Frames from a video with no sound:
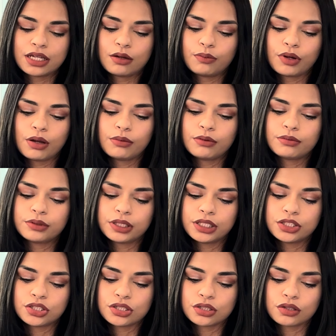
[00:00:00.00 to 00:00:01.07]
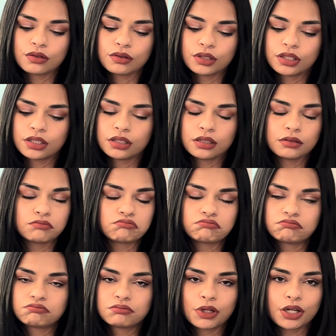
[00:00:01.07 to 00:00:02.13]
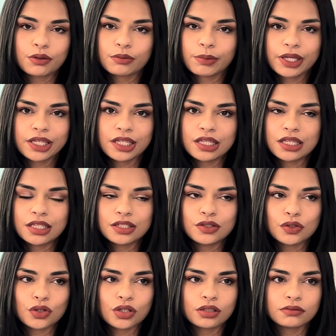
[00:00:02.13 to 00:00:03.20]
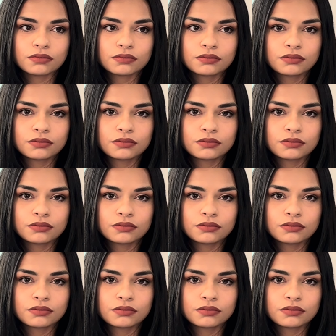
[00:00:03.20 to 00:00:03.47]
I'll probably just go to the park with my kids or